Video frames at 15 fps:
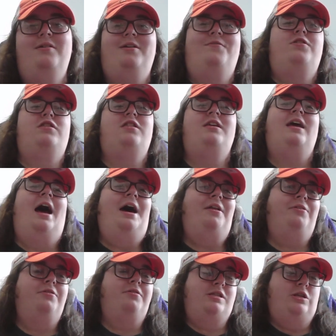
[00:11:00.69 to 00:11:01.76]
if
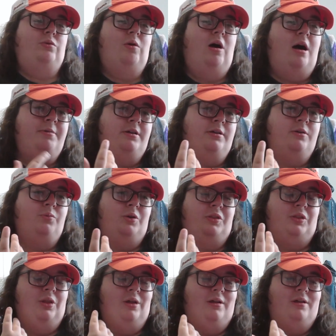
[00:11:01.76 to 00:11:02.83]
Seattle's drama
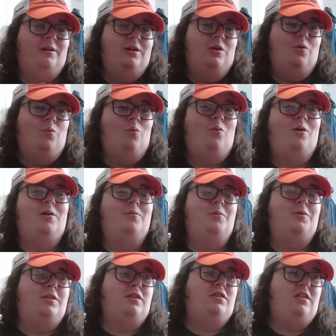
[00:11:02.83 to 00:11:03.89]
with the
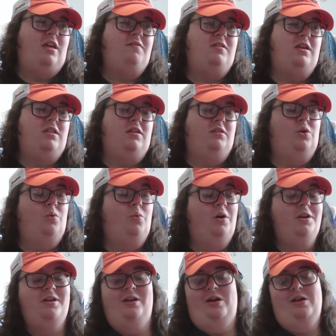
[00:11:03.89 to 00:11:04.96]
safeties on the
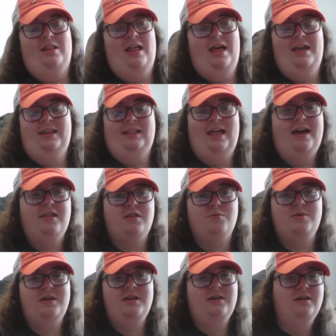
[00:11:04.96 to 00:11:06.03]
1-yard line
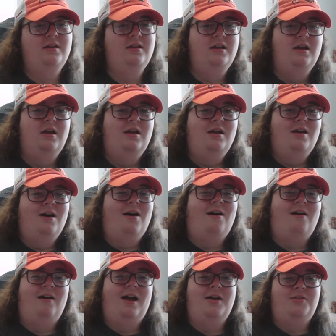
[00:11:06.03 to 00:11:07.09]
last week
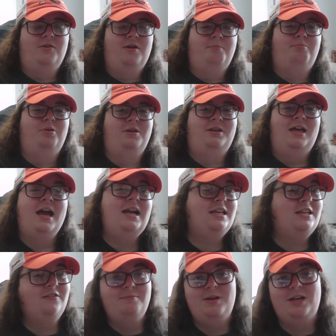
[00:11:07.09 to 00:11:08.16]
are either a
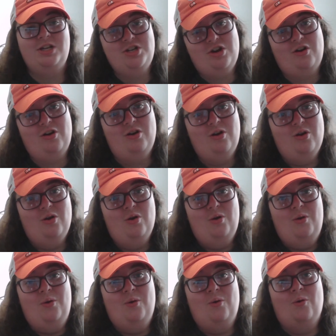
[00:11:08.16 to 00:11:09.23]
protective measure
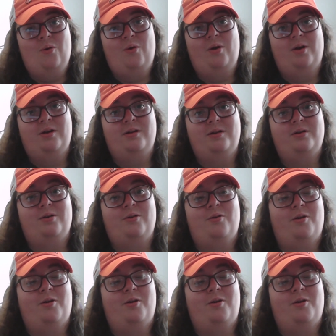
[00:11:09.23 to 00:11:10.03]
or a